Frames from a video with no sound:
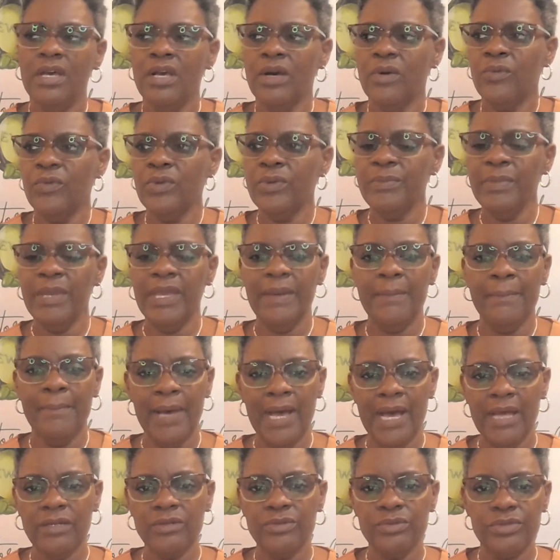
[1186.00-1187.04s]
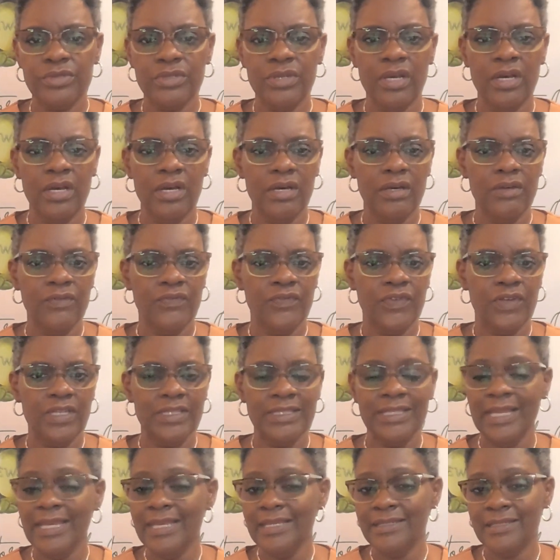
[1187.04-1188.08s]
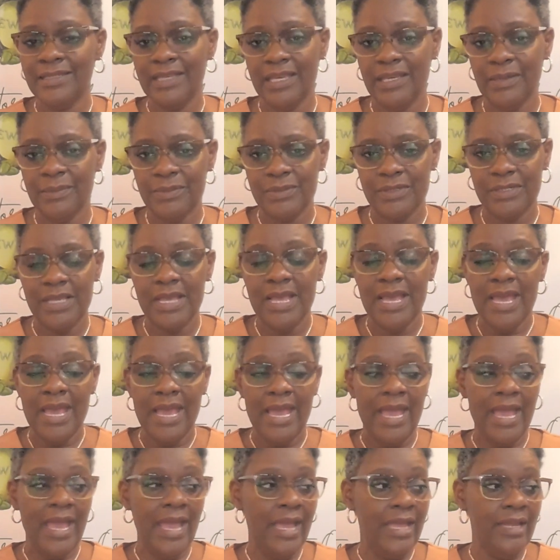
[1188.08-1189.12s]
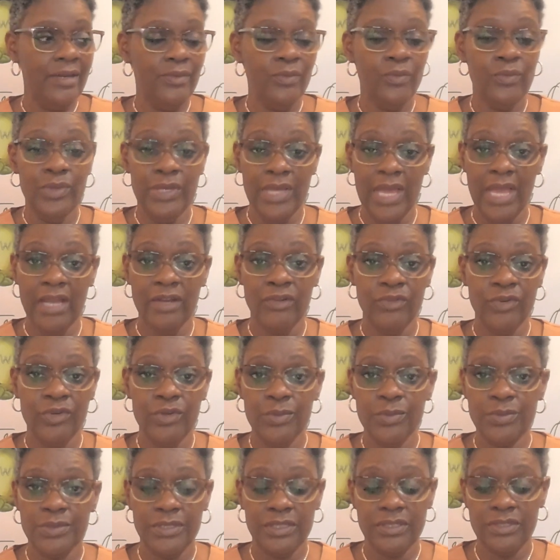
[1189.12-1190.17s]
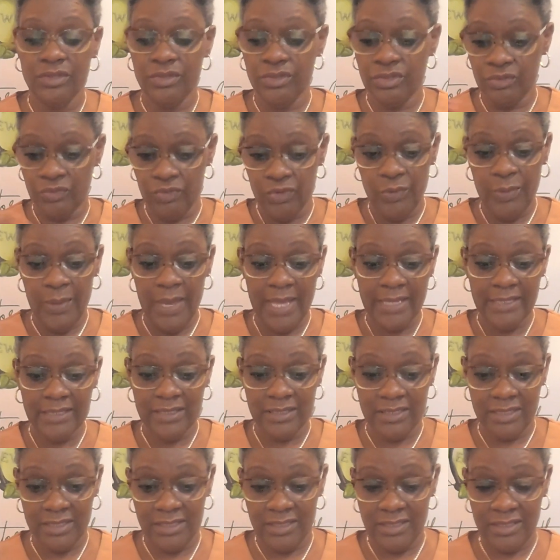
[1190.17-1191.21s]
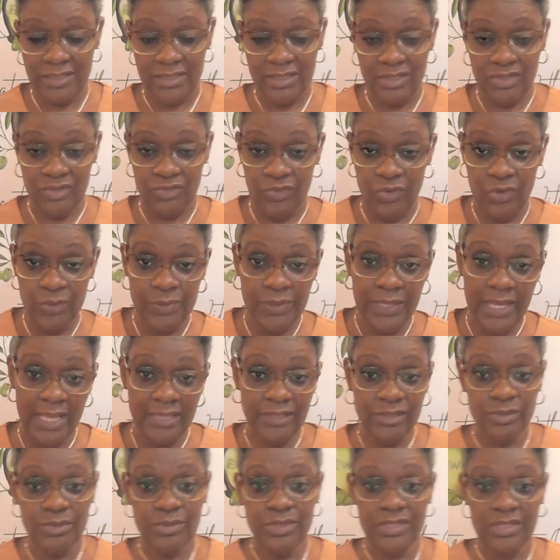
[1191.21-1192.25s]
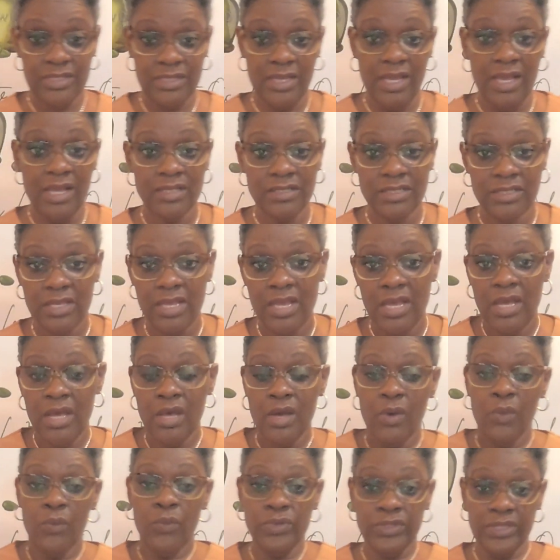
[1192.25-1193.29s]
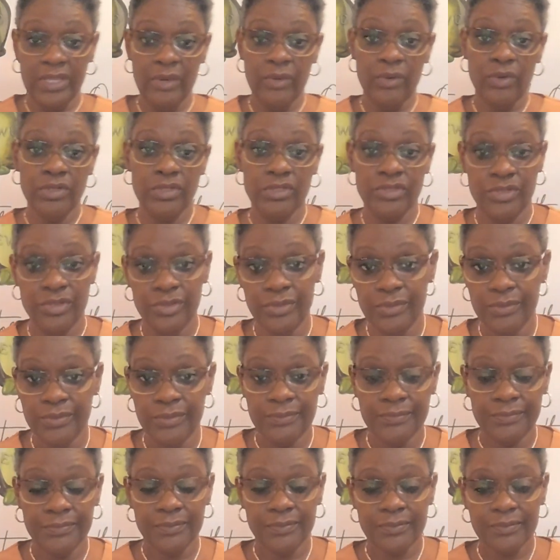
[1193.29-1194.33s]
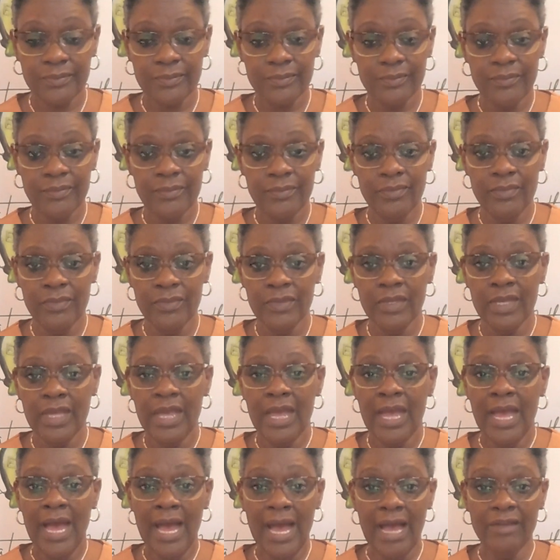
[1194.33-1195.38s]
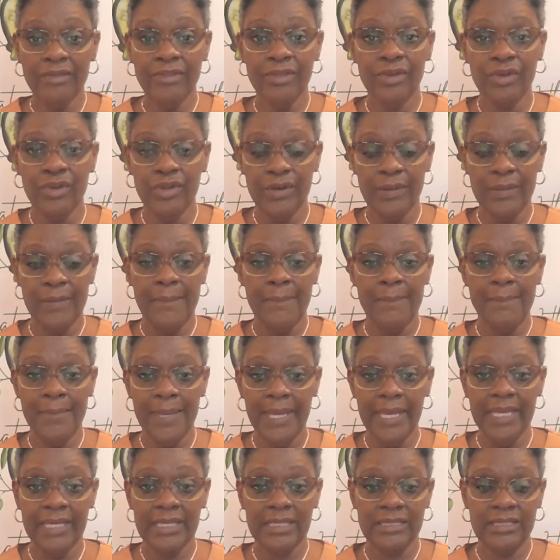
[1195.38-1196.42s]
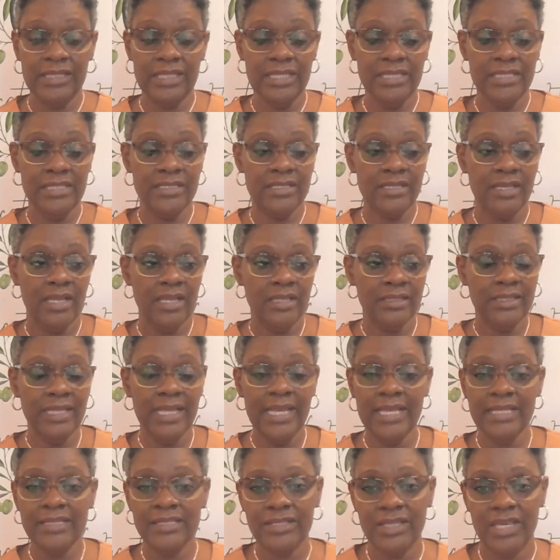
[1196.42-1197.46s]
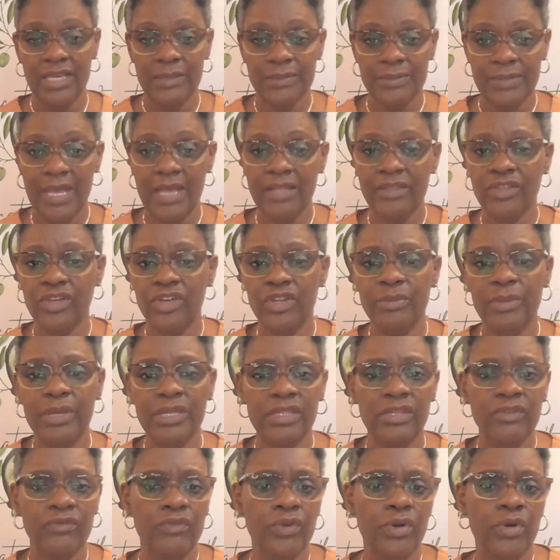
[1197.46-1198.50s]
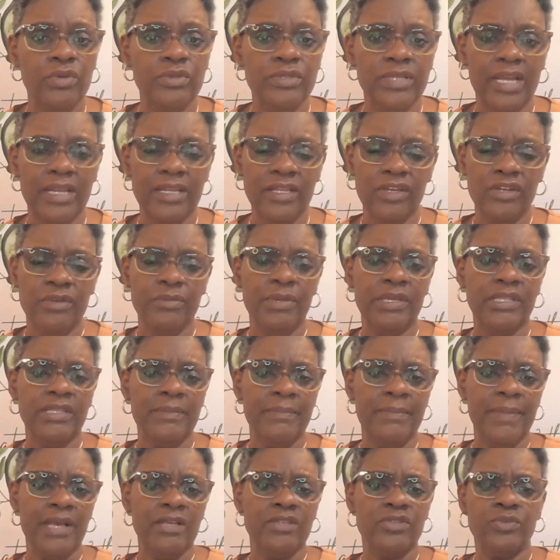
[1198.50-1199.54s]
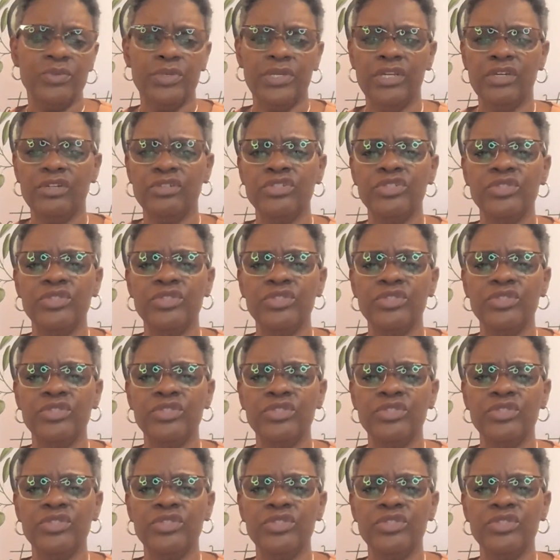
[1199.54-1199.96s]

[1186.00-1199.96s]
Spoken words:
we made models of landscapes. And we had groups. So the groups had to discuss what they're going to do, how they're going to make these landscapes, how they're going to make the roads, how they're going to make the mountains, what they're going to